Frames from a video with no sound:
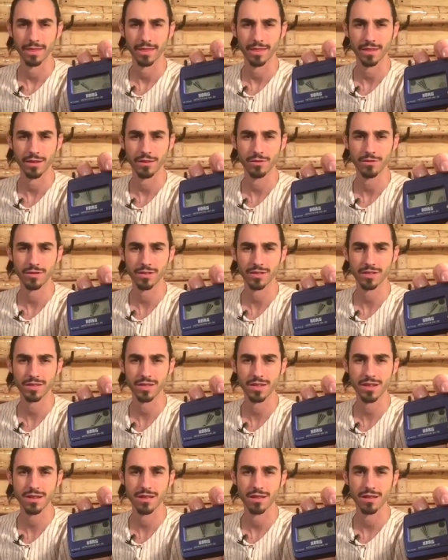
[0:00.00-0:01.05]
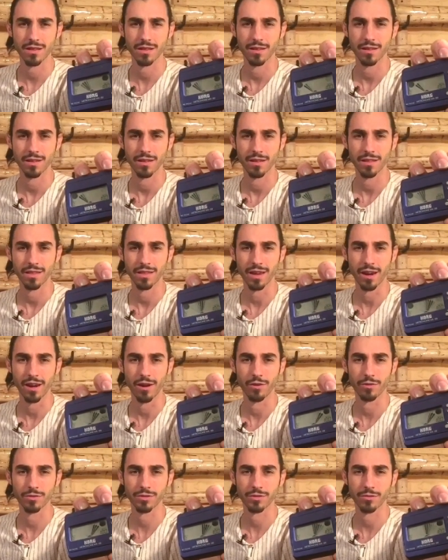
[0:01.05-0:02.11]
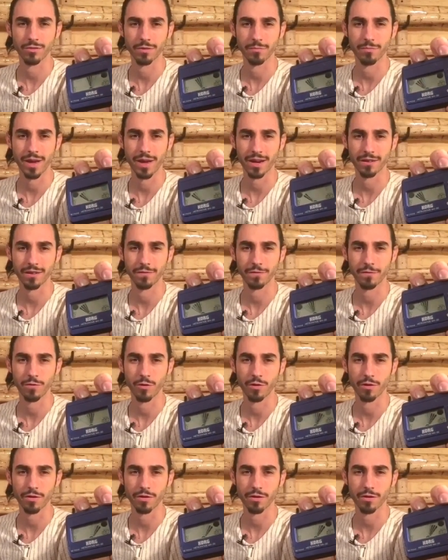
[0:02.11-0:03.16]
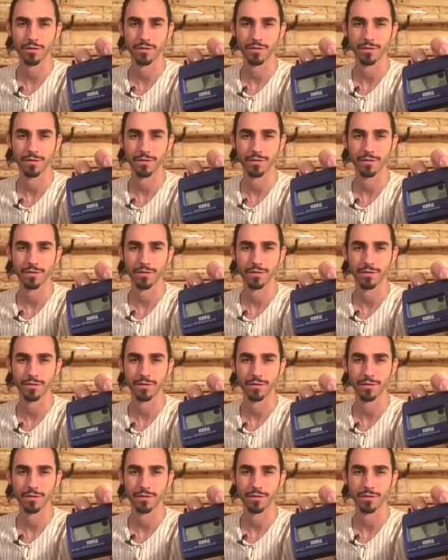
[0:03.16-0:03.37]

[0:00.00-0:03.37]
Now you can see the arrows going back and forth.